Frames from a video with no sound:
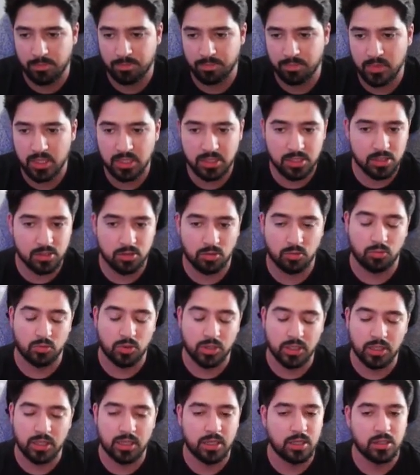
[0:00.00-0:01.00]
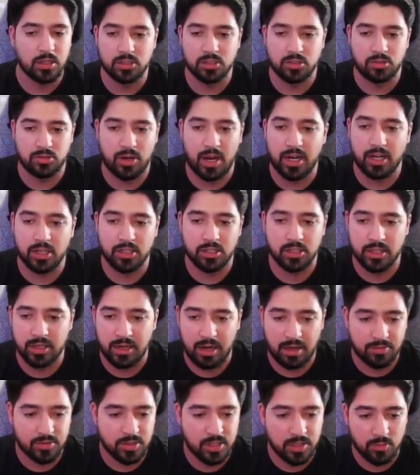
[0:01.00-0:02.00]
This is a really good strategy that I've
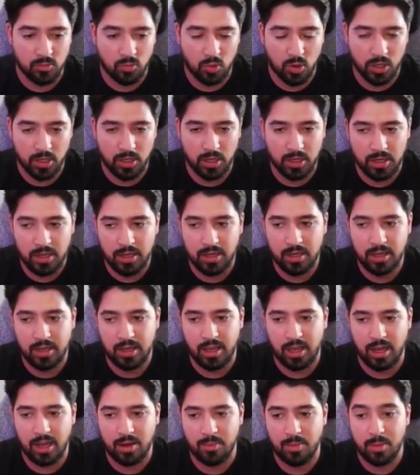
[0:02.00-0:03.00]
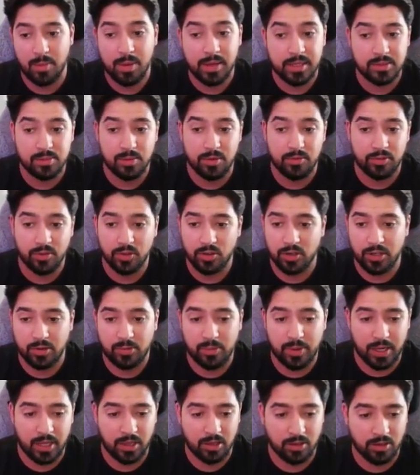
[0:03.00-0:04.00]
seen work. It makes me feel good when I
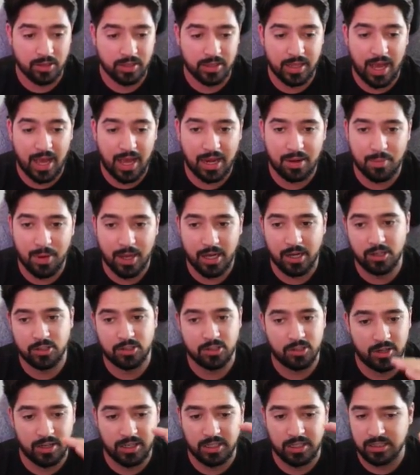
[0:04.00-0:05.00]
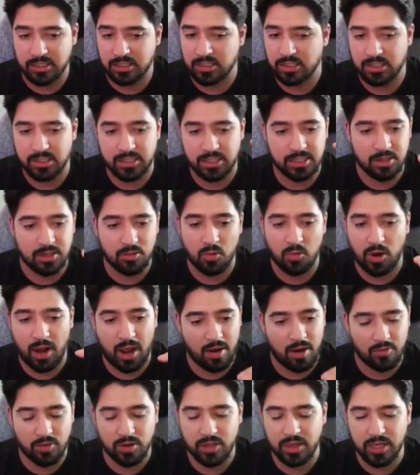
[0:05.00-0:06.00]
look in the ad manager. I can just see where
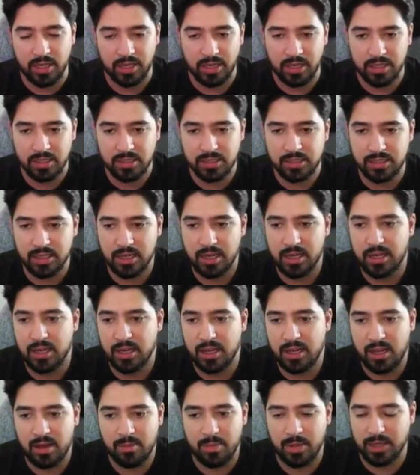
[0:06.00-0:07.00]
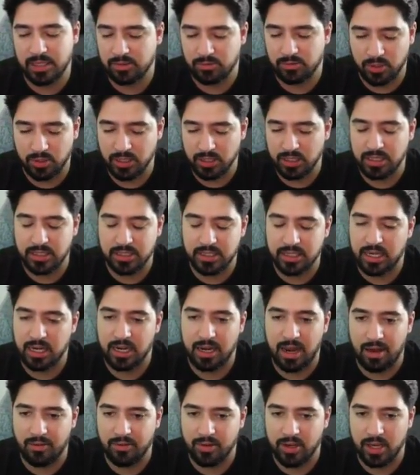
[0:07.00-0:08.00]
everything is. It makes it really easy to
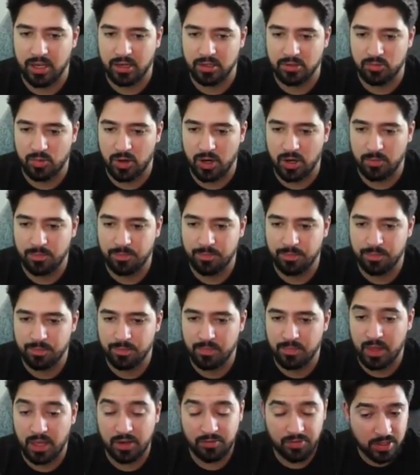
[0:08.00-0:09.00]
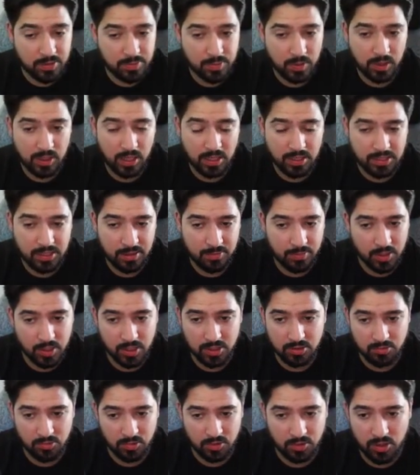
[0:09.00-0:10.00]
navigate as well. And Facebook likes it because
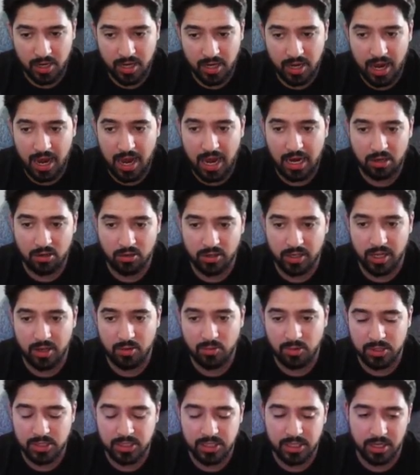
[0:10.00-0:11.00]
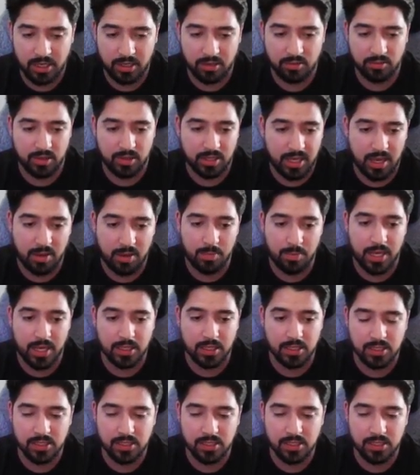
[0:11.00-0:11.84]
we're trying to aggregate, once again, the campaigns.